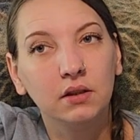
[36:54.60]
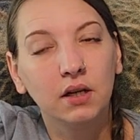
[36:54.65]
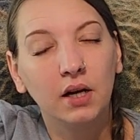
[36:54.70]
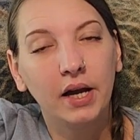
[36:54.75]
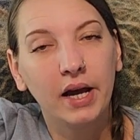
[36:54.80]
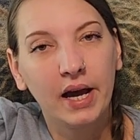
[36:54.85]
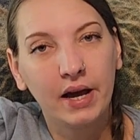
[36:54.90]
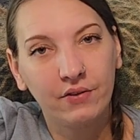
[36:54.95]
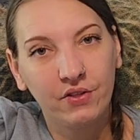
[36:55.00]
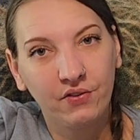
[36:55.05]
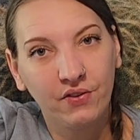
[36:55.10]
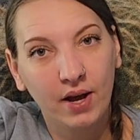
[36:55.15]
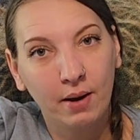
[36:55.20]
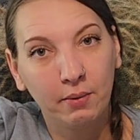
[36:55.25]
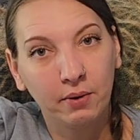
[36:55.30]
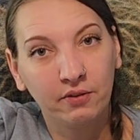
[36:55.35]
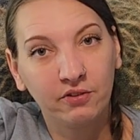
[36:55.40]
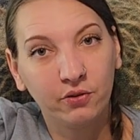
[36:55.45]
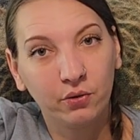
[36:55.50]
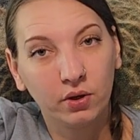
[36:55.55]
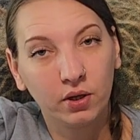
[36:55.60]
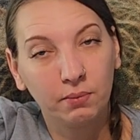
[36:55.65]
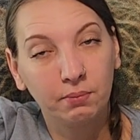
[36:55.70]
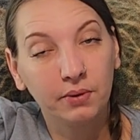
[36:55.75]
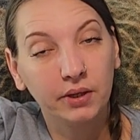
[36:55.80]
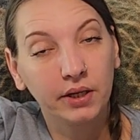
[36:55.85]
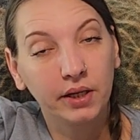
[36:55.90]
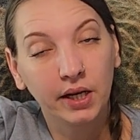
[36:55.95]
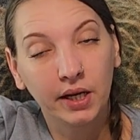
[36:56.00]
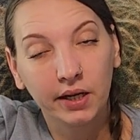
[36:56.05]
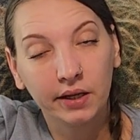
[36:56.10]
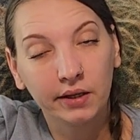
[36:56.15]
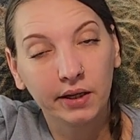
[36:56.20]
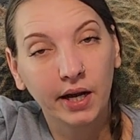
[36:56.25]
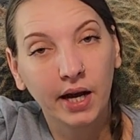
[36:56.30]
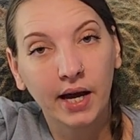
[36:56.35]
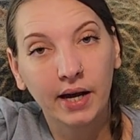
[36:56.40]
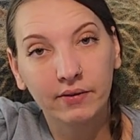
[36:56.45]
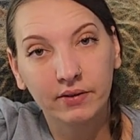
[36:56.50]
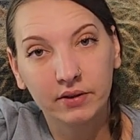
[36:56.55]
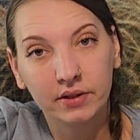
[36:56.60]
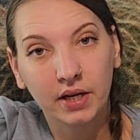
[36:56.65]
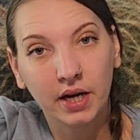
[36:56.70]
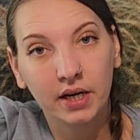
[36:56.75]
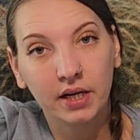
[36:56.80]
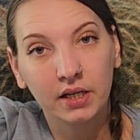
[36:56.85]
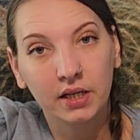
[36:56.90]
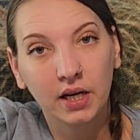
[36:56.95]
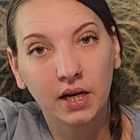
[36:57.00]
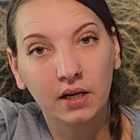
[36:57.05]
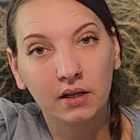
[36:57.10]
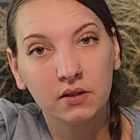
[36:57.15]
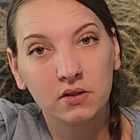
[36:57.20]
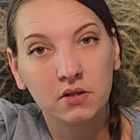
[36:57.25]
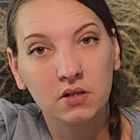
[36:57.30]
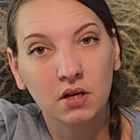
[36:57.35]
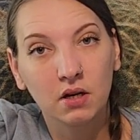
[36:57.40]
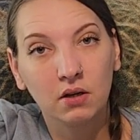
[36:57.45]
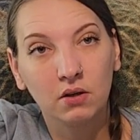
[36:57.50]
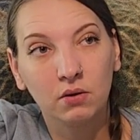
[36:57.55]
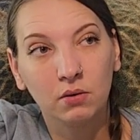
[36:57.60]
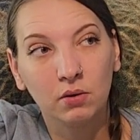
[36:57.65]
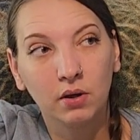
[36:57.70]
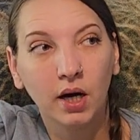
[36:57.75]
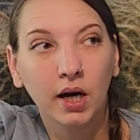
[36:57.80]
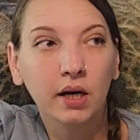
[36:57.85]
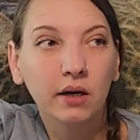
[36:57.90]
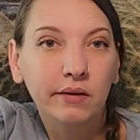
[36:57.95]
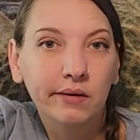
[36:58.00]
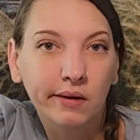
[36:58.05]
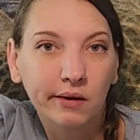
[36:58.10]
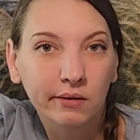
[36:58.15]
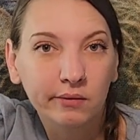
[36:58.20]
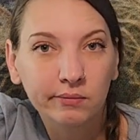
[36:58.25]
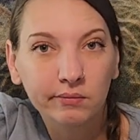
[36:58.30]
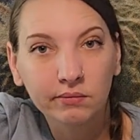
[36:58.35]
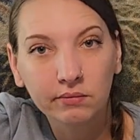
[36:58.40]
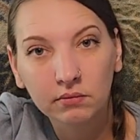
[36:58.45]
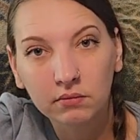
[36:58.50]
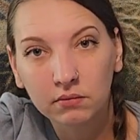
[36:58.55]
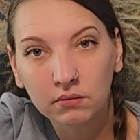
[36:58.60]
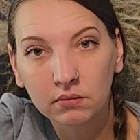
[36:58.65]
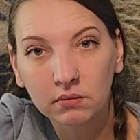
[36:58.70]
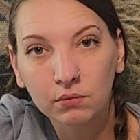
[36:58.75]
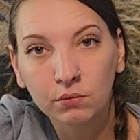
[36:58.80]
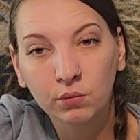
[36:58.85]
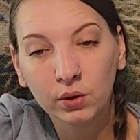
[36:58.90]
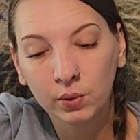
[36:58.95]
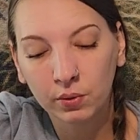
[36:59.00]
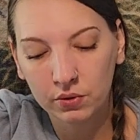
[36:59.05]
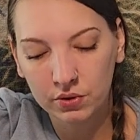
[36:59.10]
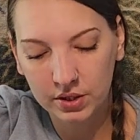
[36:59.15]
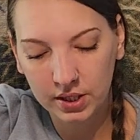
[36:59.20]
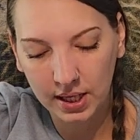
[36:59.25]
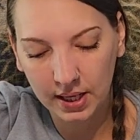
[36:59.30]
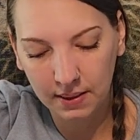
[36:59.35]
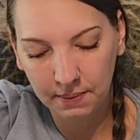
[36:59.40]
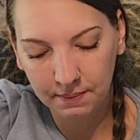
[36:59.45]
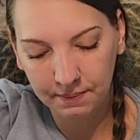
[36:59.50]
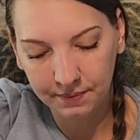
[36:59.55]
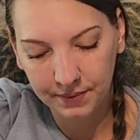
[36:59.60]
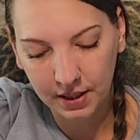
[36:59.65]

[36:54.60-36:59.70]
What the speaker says: I have the fabric for it, but again, I haven't dyed it yet, so I don't know. We will see.